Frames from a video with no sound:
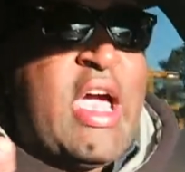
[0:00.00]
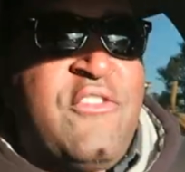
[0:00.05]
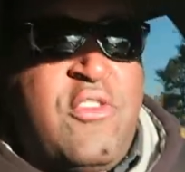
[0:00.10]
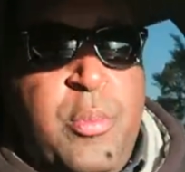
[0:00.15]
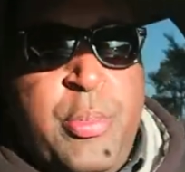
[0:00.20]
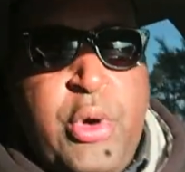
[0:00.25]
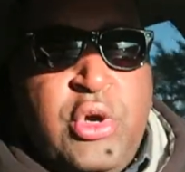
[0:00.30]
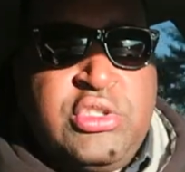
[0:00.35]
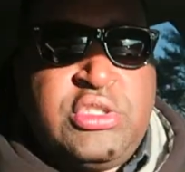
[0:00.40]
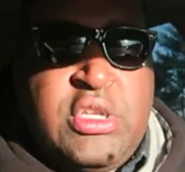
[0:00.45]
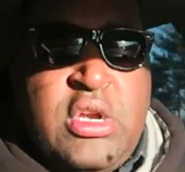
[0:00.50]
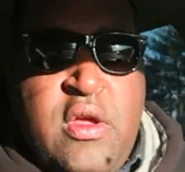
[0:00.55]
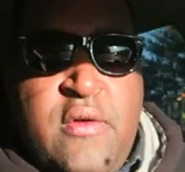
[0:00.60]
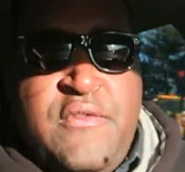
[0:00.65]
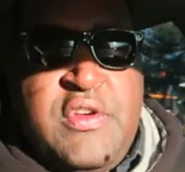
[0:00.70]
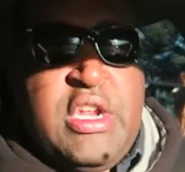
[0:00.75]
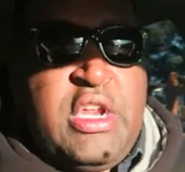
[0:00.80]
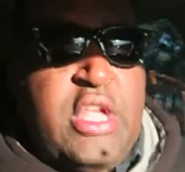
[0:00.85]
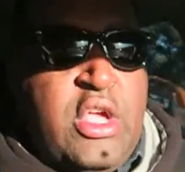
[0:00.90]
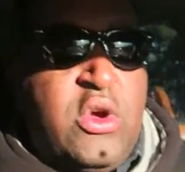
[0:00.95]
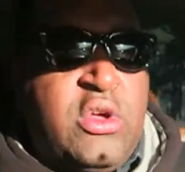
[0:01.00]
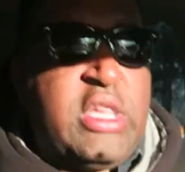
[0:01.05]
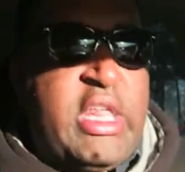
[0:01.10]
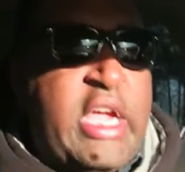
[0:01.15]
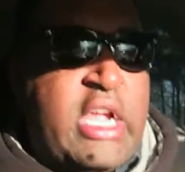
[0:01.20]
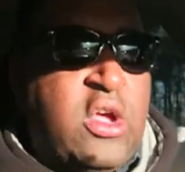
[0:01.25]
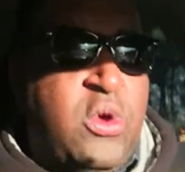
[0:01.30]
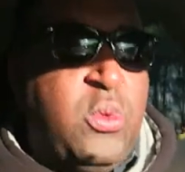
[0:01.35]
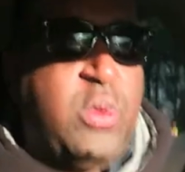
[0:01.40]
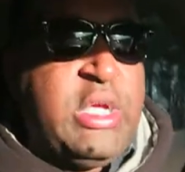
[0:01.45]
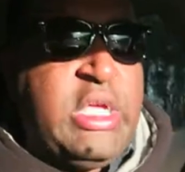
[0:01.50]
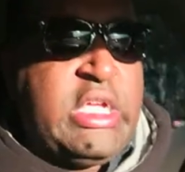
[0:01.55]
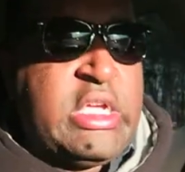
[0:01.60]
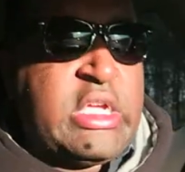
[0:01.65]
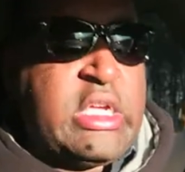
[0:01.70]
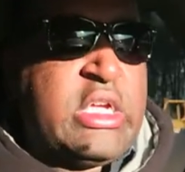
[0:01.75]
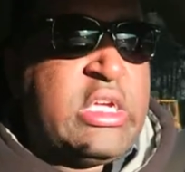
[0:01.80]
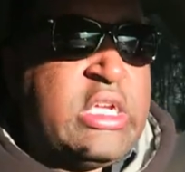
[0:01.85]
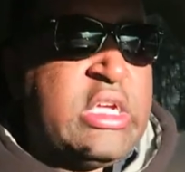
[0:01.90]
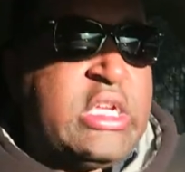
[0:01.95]
haven't posted a video in like a week
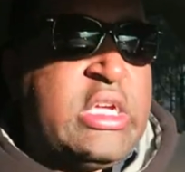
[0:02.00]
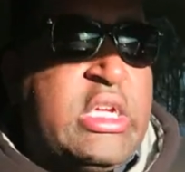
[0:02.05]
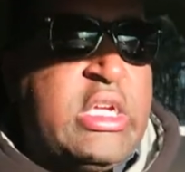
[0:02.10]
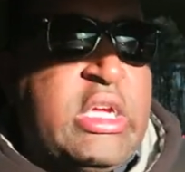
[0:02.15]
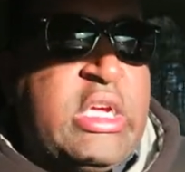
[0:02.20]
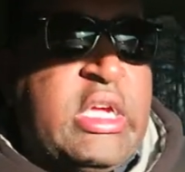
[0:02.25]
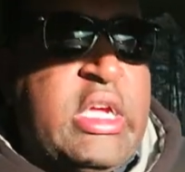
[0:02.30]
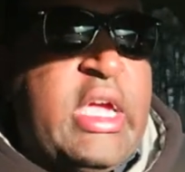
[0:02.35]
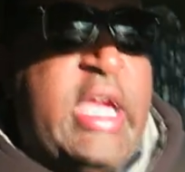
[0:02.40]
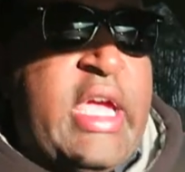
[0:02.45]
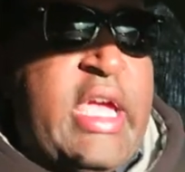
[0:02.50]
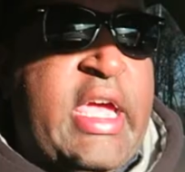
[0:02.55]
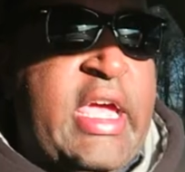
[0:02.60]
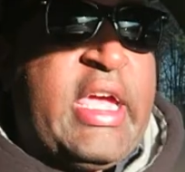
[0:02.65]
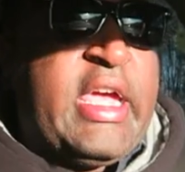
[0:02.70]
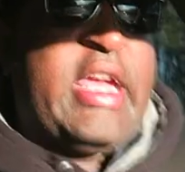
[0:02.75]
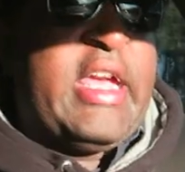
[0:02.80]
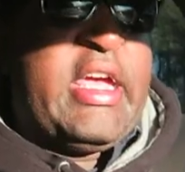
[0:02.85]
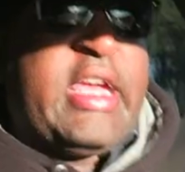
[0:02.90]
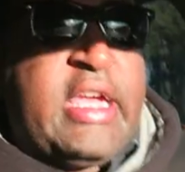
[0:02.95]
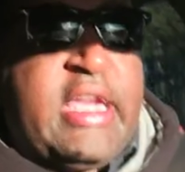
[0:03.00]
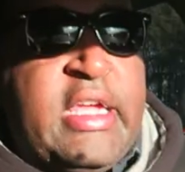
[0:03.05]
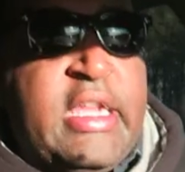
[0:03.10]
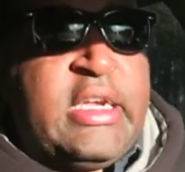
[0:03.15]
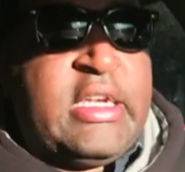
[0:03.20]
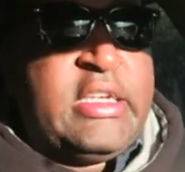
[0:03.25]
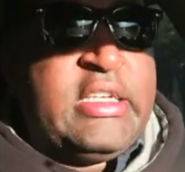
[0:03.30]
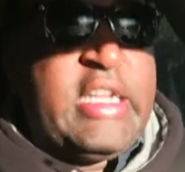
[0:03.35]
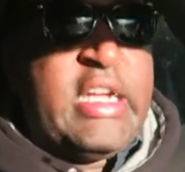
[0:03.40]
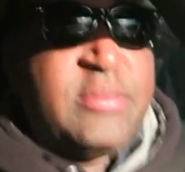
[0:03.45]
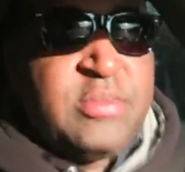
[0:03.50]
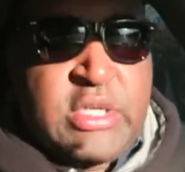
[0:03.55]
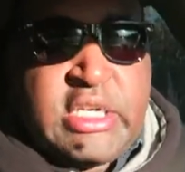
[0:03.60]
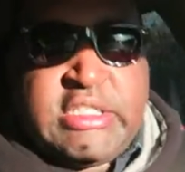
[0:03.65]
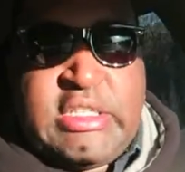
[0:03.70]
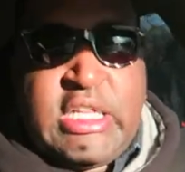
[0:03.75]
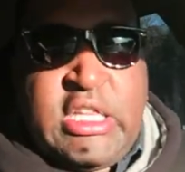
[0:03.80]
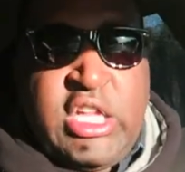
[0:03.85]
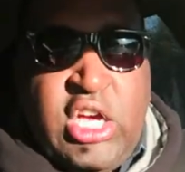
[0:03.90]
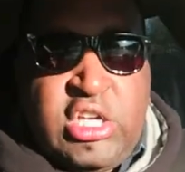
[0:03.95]
and that's
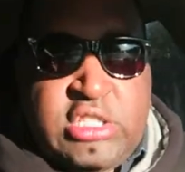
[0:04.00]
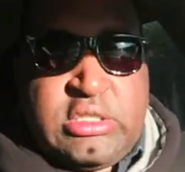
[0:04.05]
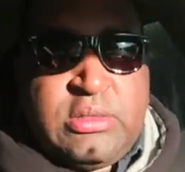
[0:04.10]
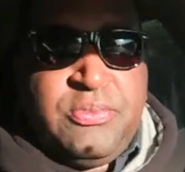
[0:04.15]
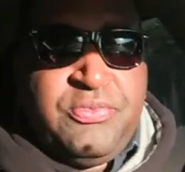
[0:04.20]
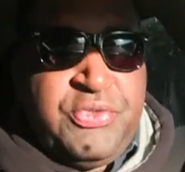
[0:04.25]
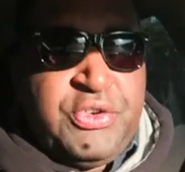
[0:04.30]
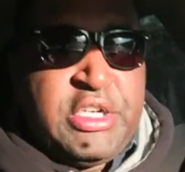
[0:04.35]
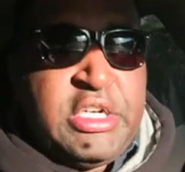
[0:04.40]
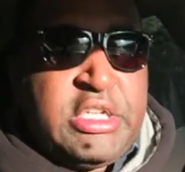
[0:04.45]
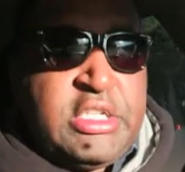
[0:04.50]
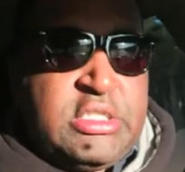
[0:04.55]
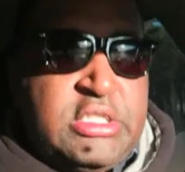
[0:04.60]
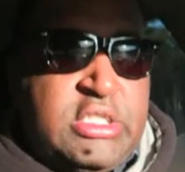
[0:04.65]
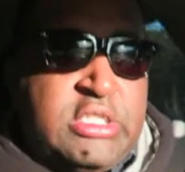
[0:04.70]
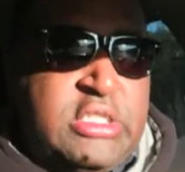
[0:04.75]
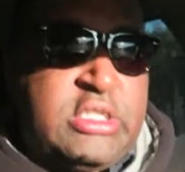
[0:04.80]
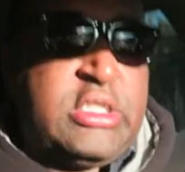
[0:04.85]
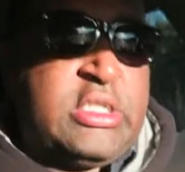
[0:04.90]
because I lost some footage.